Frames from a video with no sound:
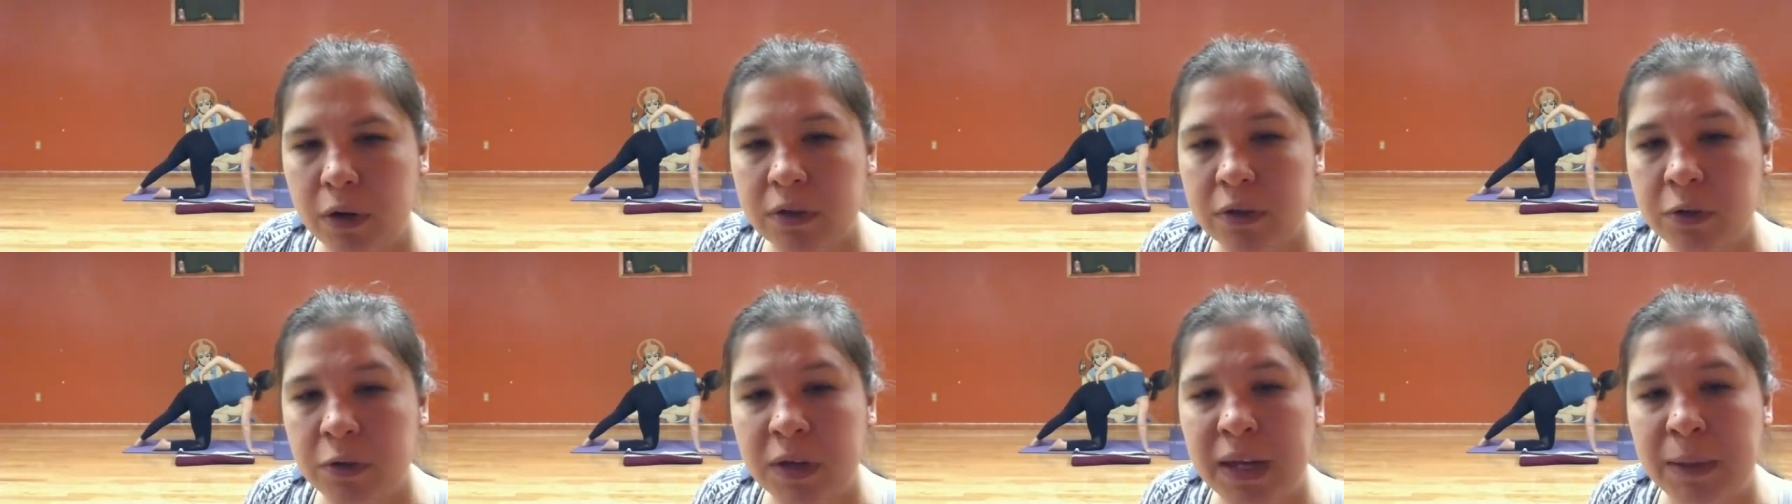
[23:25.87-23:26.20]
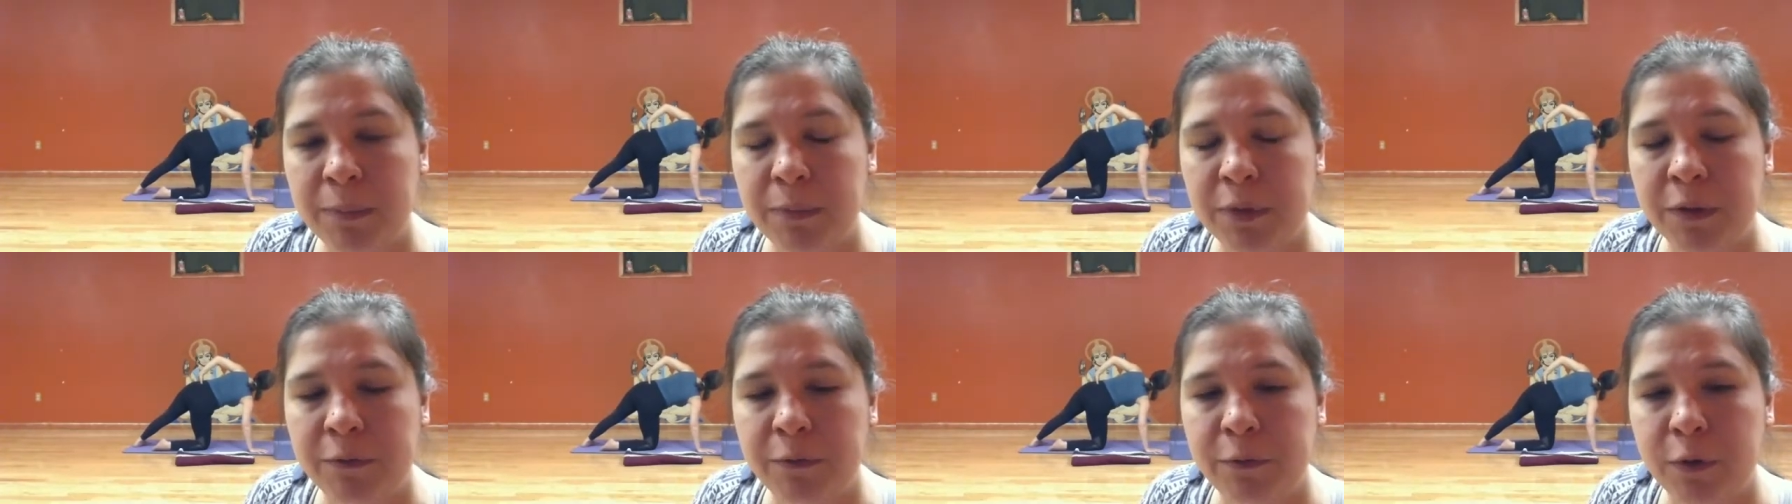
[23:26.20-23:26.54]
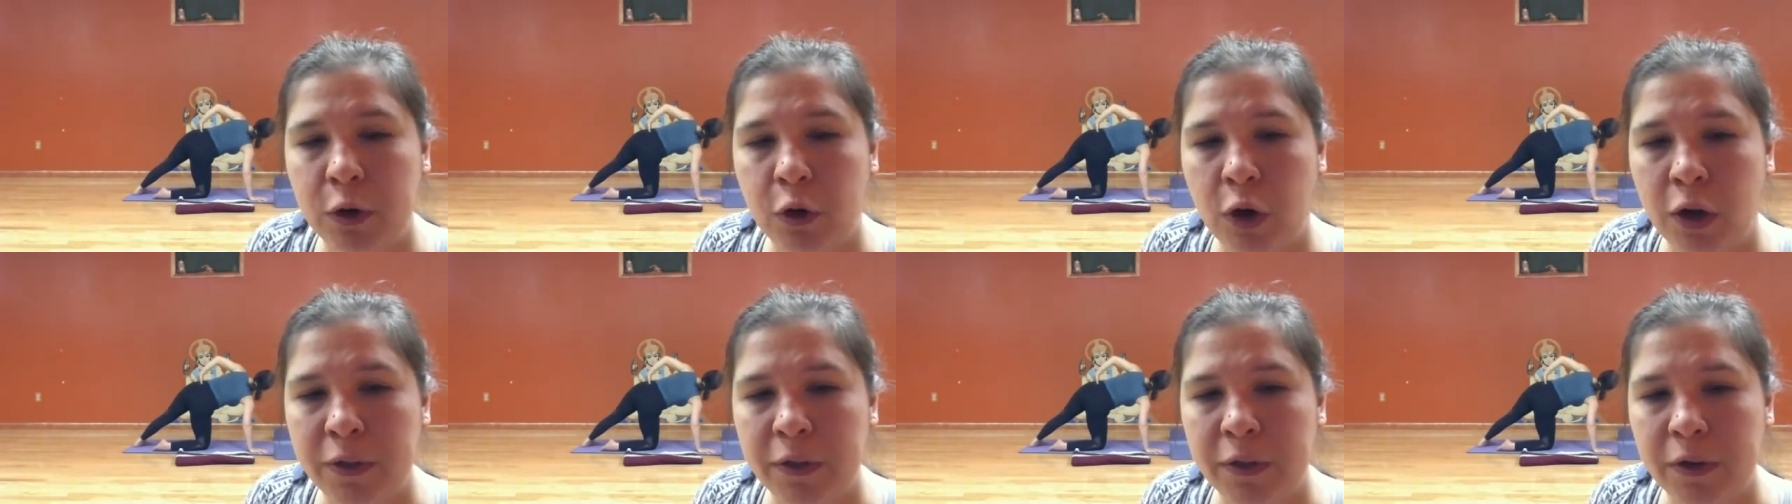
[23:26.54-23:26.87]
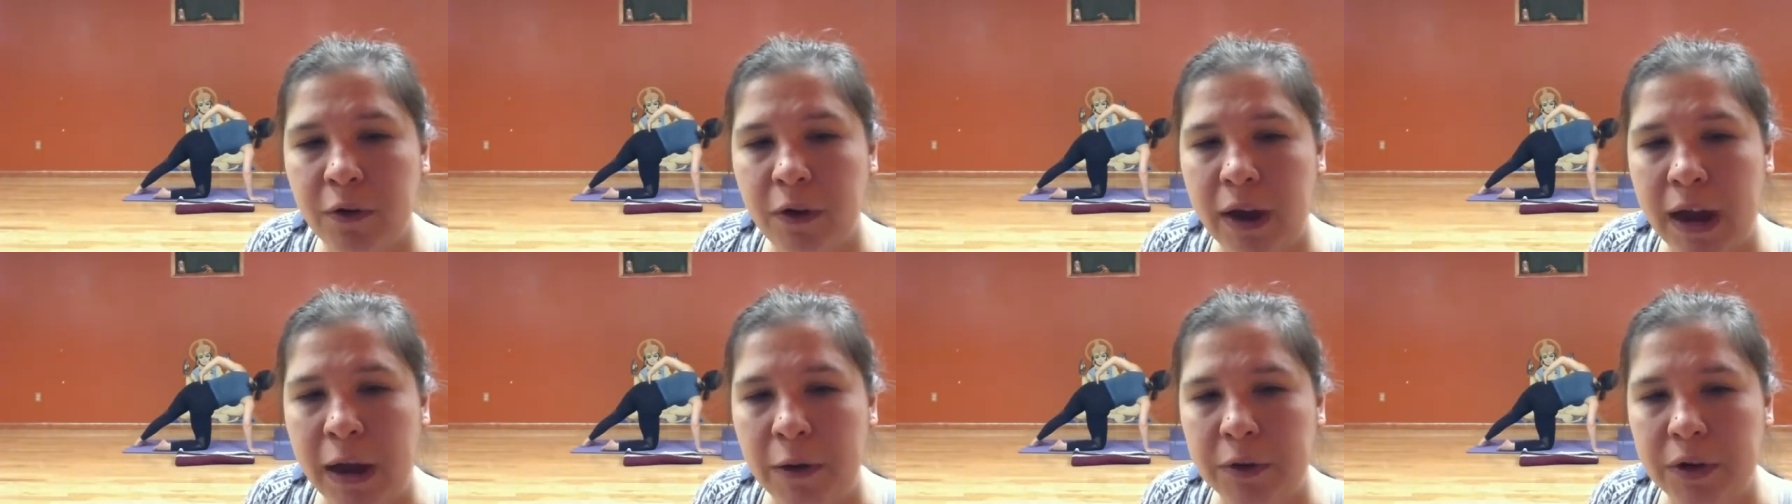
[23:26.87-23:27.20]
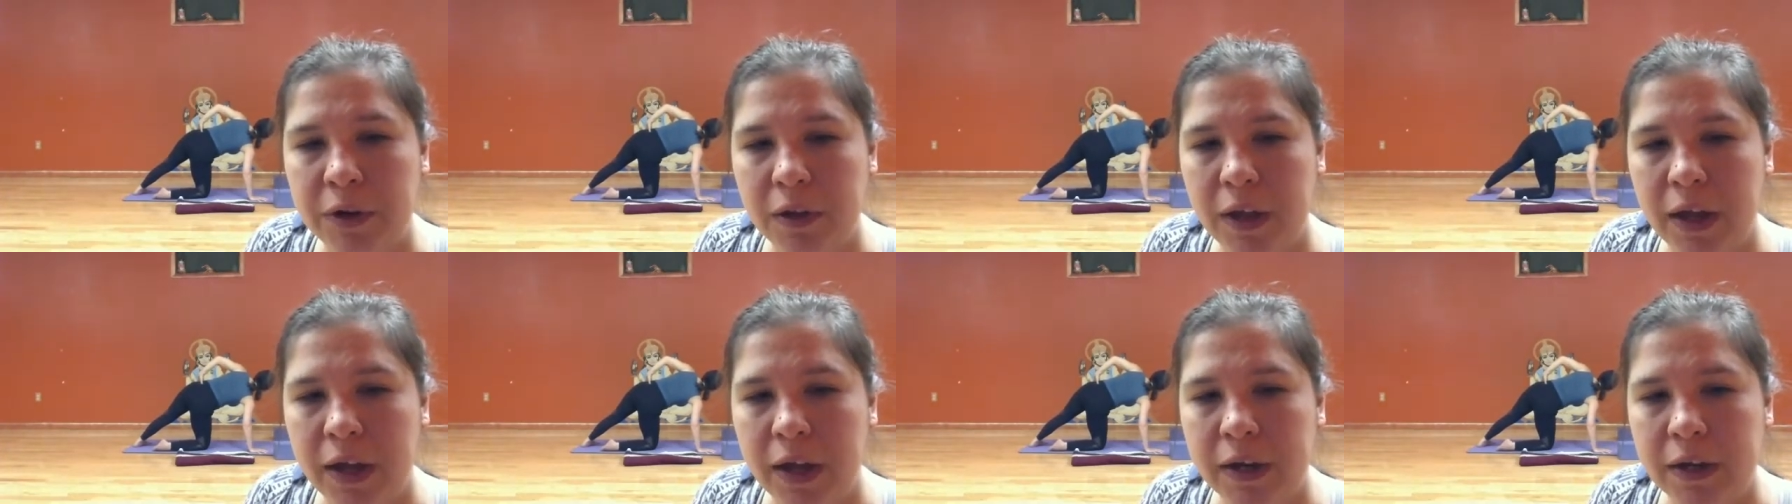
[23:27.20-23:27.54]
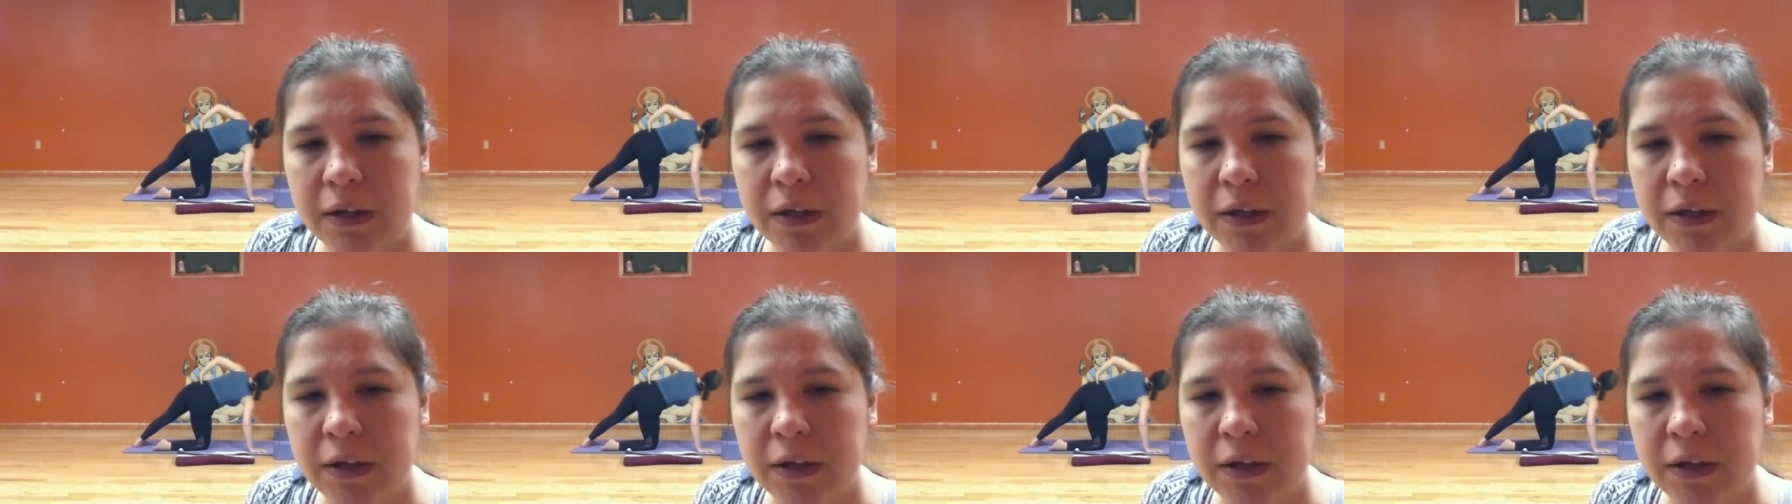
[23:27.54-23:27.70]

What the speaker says: So keep the foot on the ground, Alana.